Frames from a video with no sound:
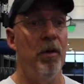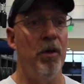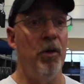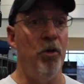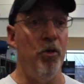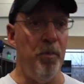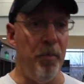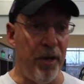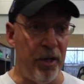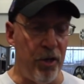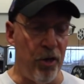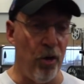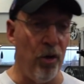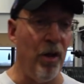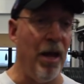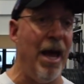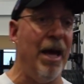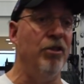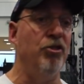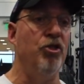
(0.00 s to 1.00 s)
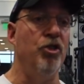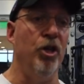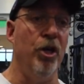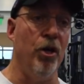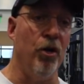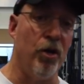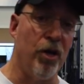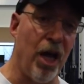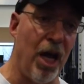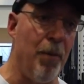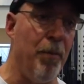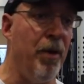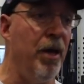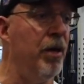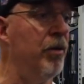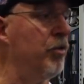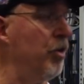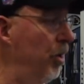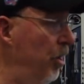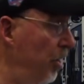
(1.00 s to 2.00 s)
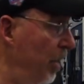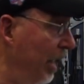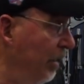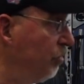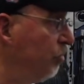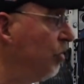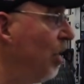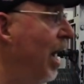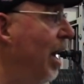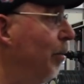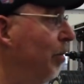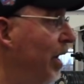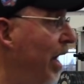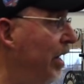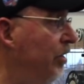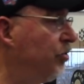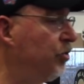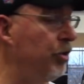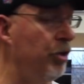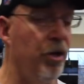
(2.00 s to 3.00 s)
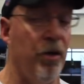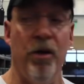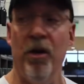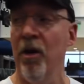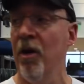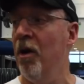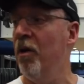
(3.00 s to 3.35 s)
He was mid-year last year, came in, did a nice job last year,